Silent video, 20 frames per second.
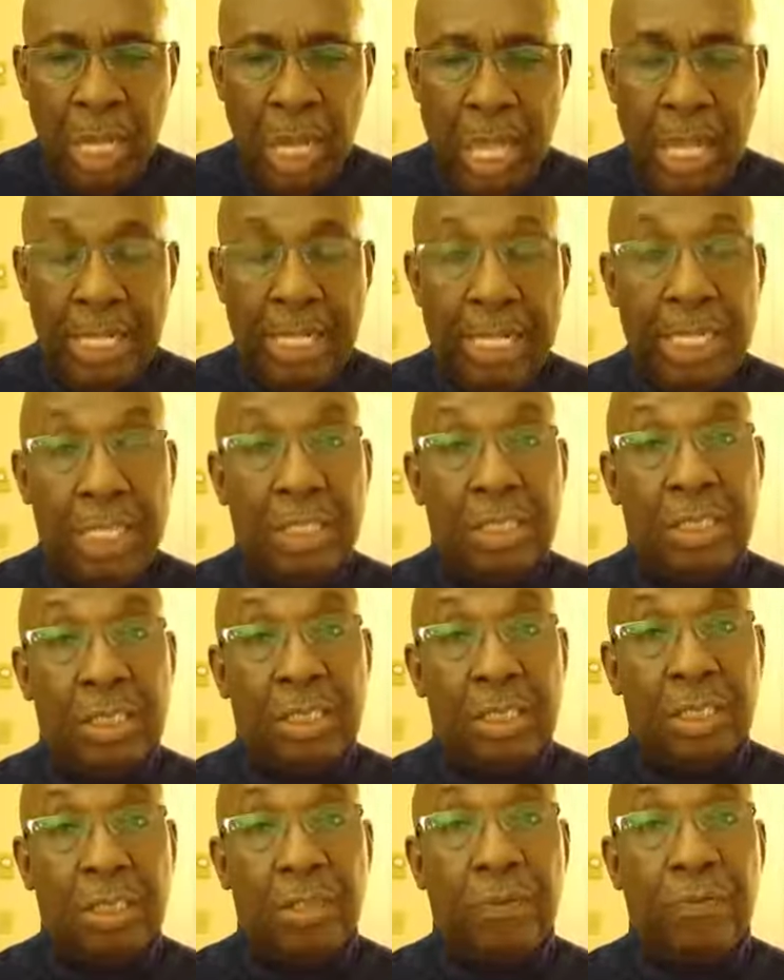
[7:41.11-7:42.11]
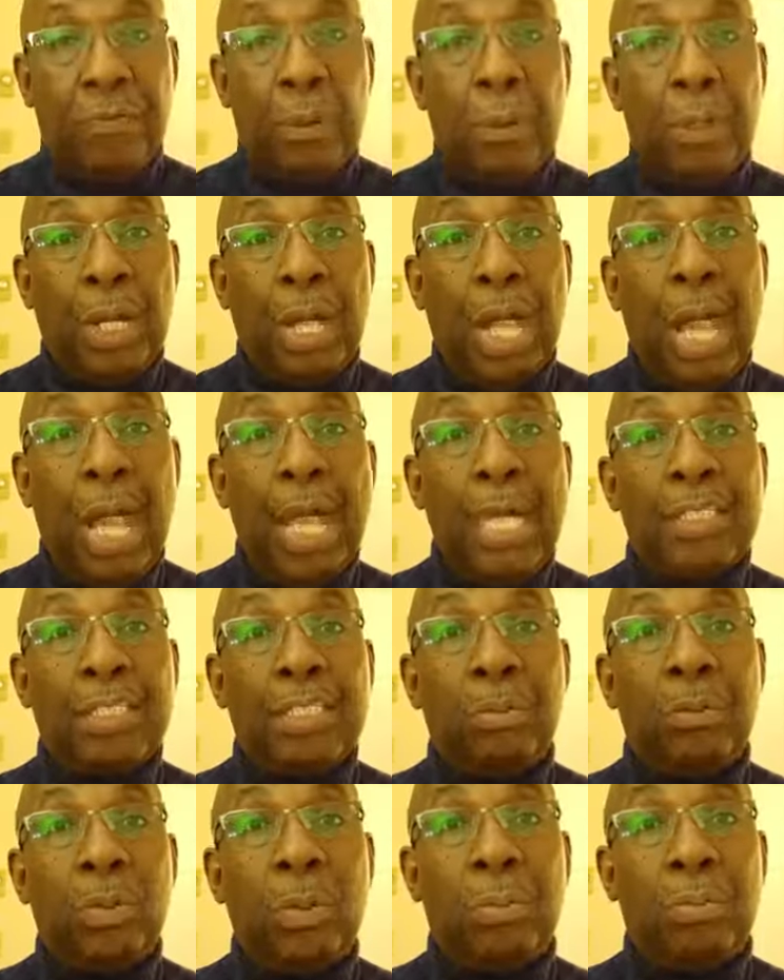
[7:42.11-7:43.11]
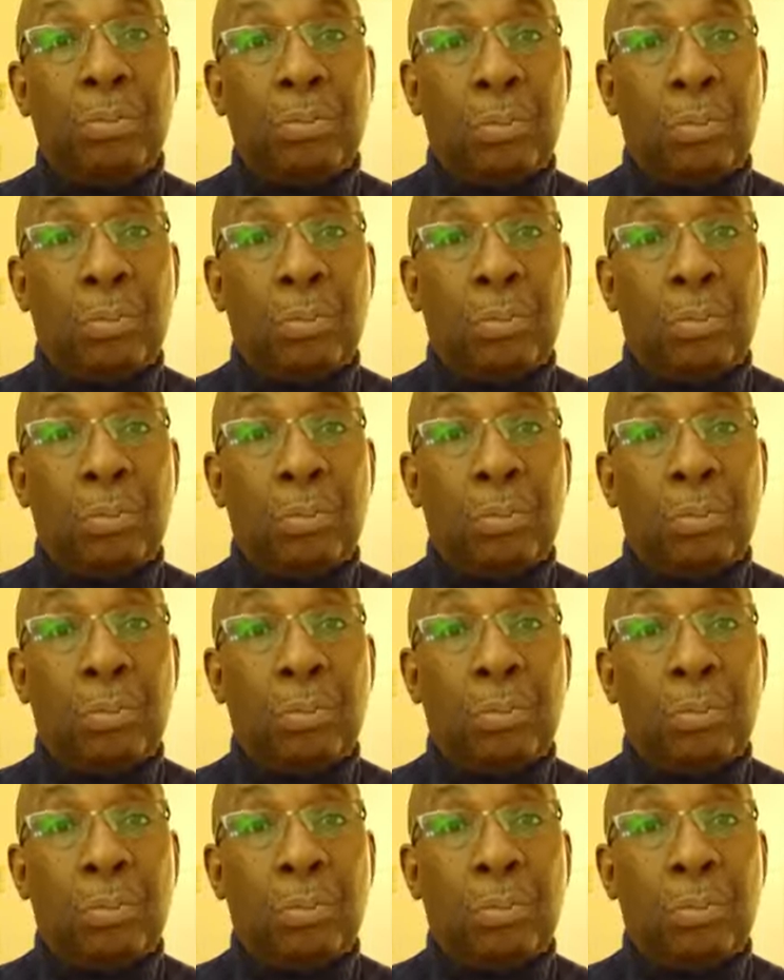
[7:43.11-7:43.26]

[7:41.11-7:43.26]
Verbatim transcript: And this sulfuric acid will,